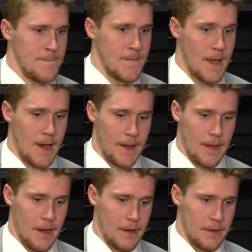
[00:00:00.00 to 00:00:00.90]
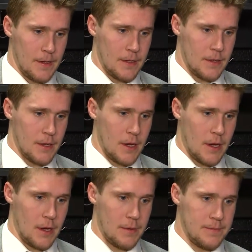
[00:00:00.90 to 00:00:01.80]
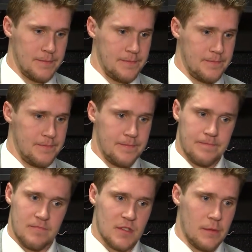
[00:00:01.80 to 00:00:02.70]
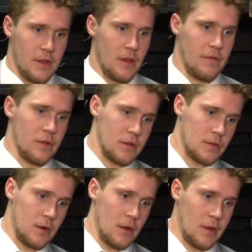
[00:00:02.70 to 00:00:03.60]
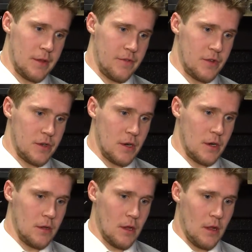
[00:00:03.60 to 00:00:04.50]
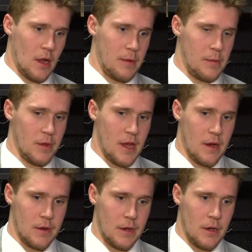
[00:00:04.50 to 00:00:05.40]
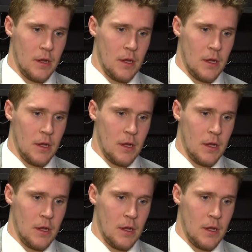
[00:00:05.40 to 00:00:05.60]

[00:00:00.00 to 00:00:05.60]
Yeah. It's gonna be a tough one to swallow, that's for sure. Let a lot of people down, and